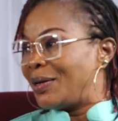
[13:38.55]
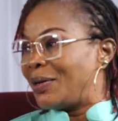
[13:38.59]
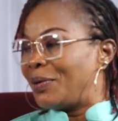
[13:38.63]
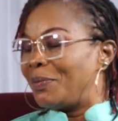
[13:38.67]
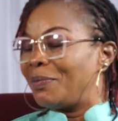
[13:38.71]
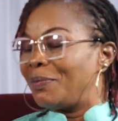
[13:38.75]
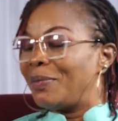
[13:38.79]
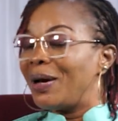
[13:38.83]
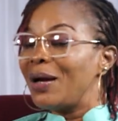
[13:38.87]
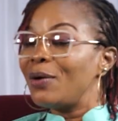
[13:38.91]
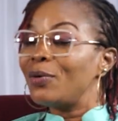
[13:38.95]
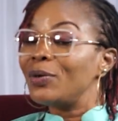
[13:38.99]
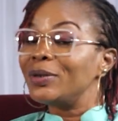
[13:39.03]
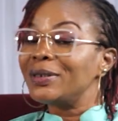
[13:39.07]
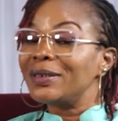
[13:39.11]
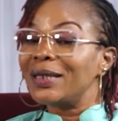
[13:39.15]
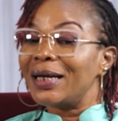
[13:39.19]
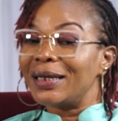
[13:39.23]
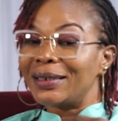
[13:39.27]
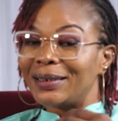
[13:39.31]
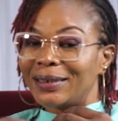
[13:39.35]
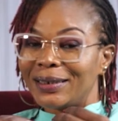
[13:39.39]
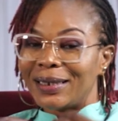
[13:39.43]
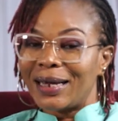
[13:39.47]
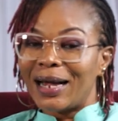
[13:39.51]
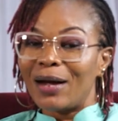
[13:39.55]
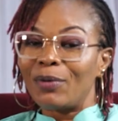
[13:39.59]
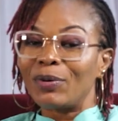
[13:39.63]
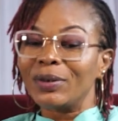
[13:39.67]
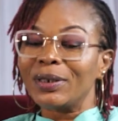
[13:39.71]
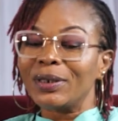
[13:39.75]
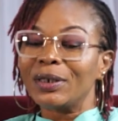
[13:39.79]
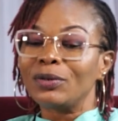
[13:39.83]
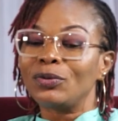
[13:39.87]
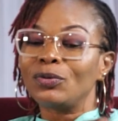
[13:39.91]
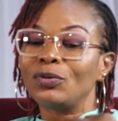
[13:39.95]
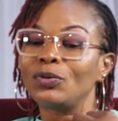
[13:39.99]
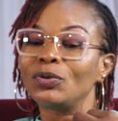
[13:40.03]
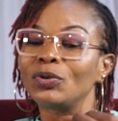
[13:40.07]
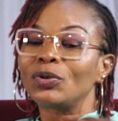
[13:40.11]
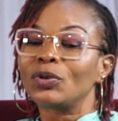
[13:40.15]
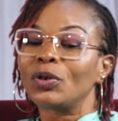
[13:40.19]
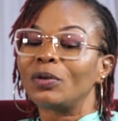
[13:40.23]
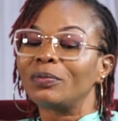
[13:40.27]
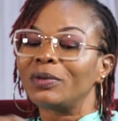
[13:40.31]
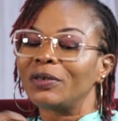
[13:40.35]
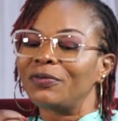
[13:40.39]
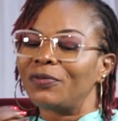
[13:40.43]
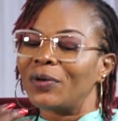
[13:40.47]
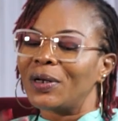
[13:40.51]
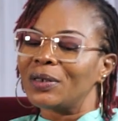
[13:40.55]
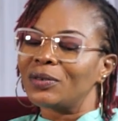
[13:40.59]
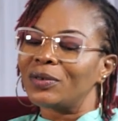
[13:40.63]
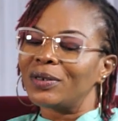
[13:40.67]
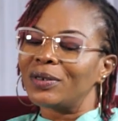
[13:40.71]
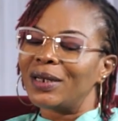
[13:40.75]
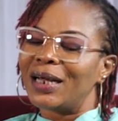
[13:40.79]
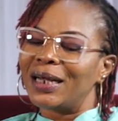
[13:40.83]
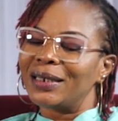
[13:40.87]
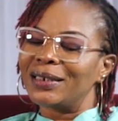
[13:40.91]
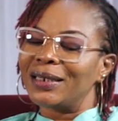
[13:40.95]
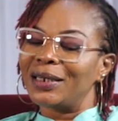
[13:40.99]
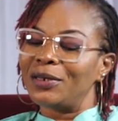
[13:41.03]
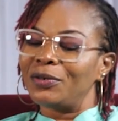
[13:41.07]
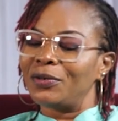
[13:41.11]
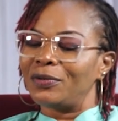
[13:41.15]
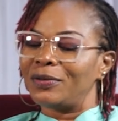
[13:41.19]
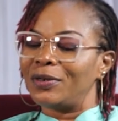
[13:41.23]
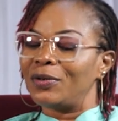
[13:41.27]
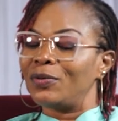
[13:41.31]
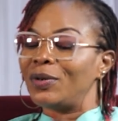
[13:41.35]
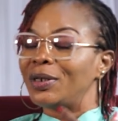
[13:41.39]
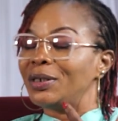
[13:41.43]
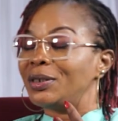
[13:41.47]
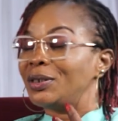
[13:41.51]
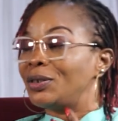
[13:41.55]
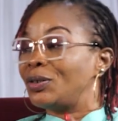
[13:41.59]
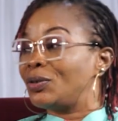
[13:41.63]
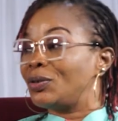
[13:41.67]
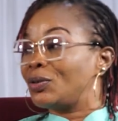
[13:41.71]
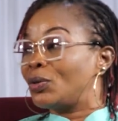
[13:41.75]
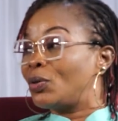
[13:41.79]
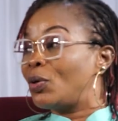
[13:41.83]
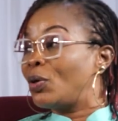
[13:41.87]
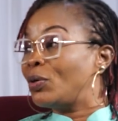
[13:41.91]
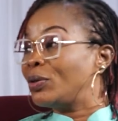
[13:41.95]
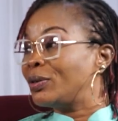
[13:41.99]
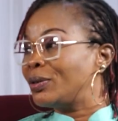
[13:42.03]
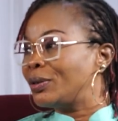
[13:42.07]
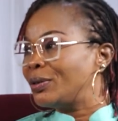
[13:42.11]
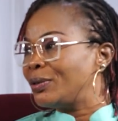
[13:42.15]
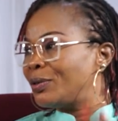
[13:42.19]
Mine was that I wanted to do something for her so that at the end of the day when she's gone,